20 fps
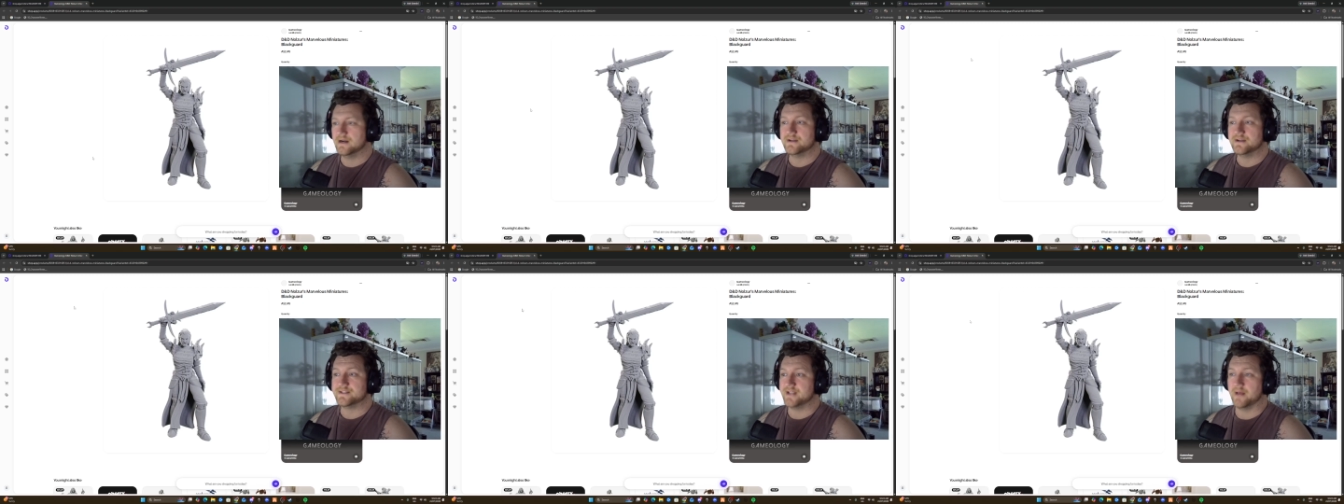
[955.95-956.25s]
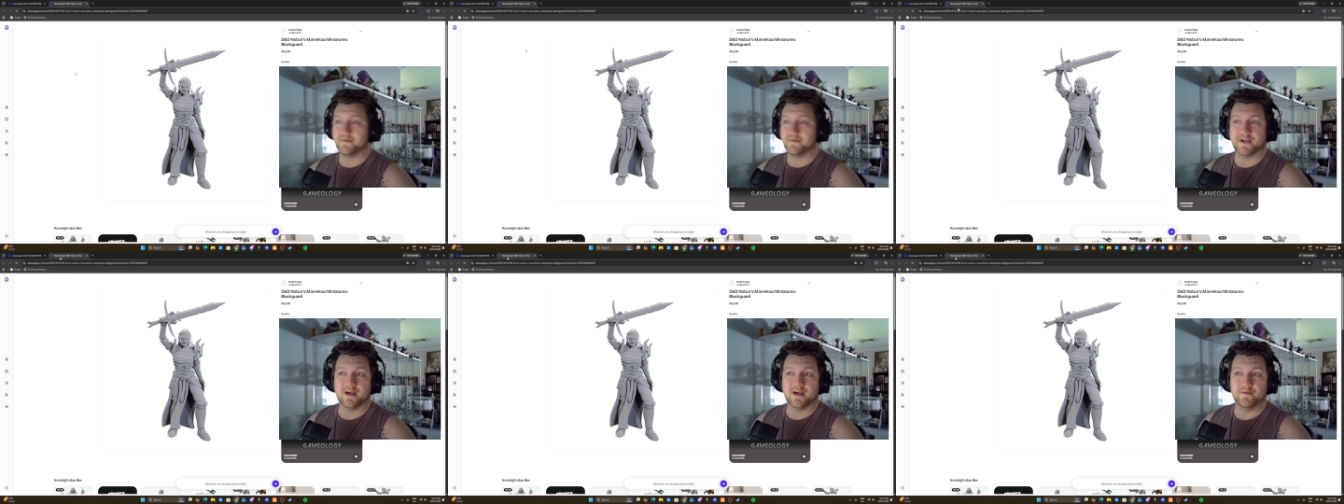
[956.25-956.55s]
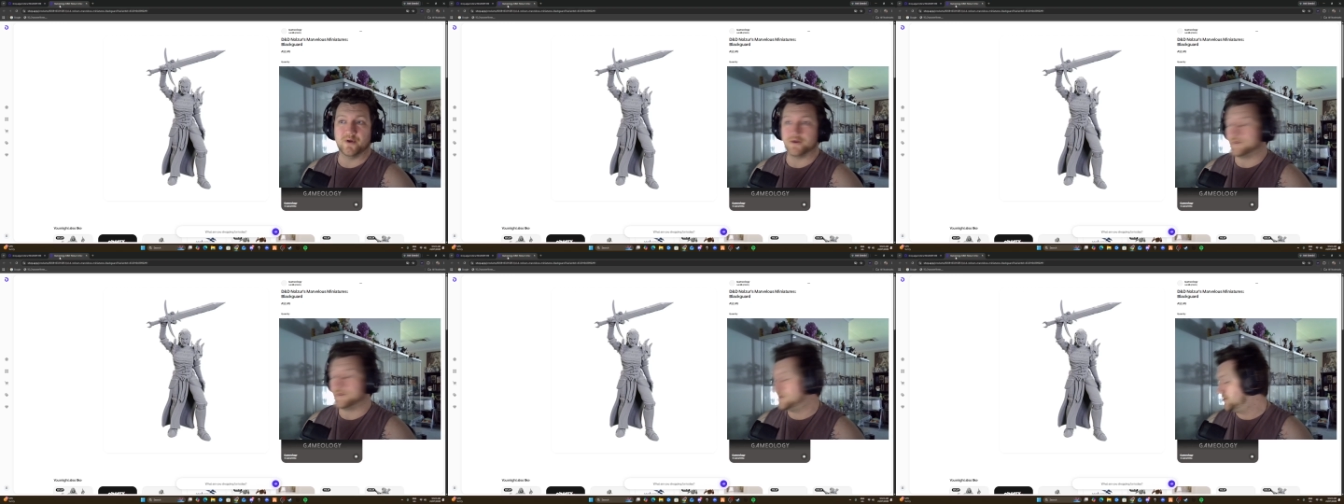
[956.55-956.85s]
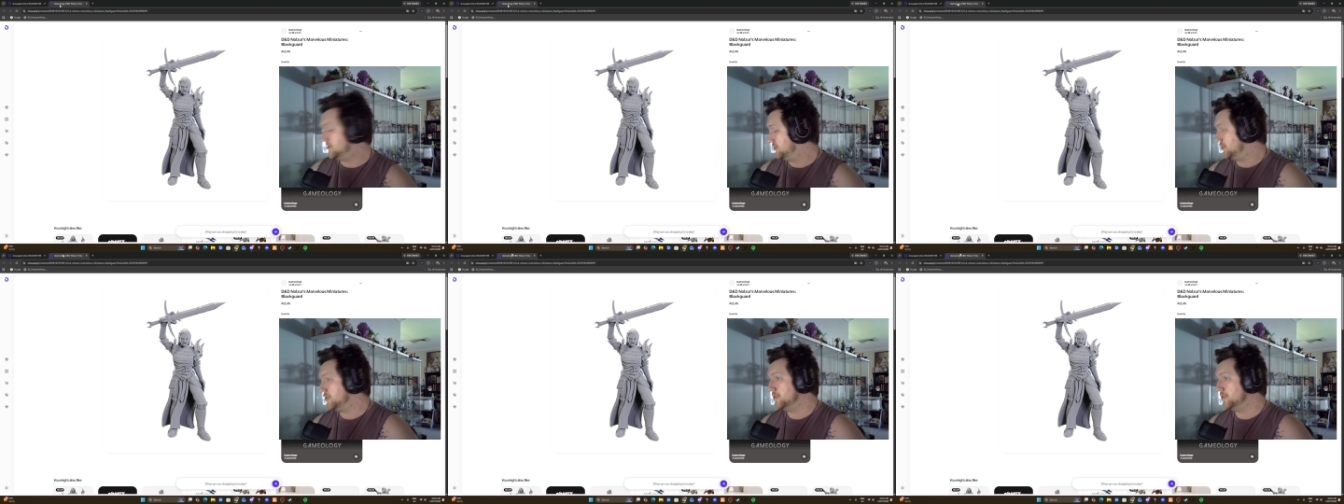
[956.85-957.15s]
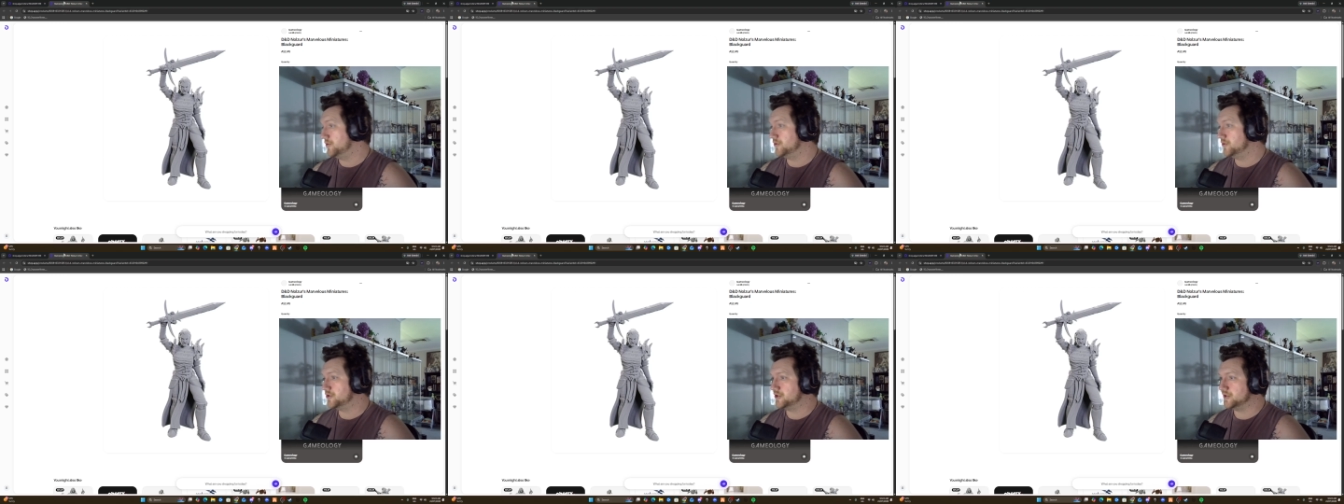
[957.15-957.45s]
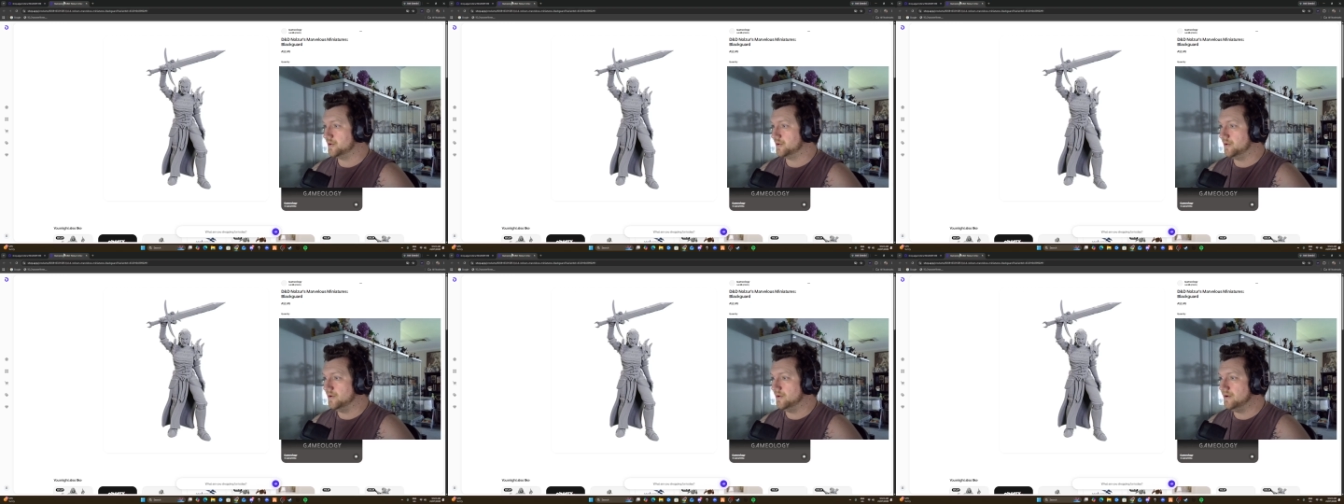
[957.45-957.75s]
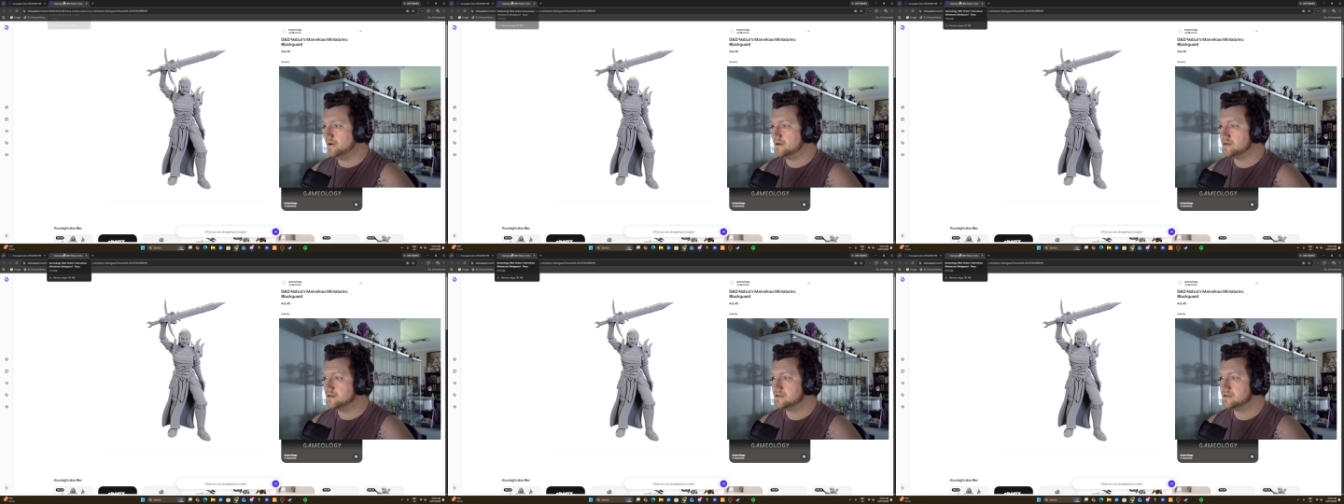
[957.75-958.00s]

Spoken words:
something. I'm not too sure.